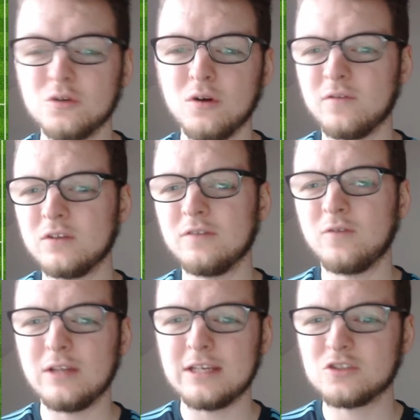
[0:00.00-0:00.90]
Sort of on the
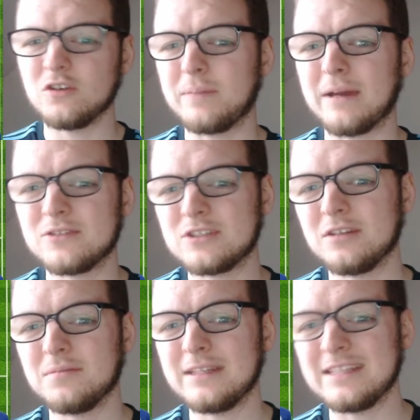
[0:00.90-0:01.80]
volley, it sort of bounced
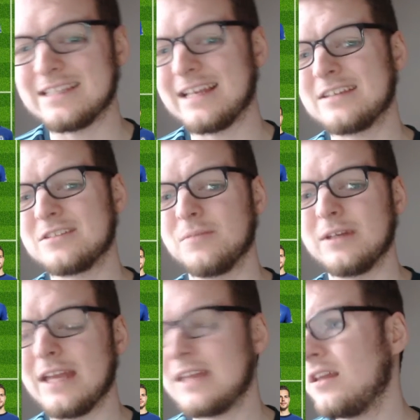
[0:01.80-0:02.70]
under Mendy's legs and
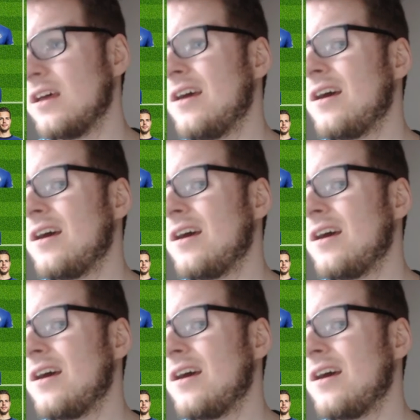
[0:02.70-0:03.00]
went in.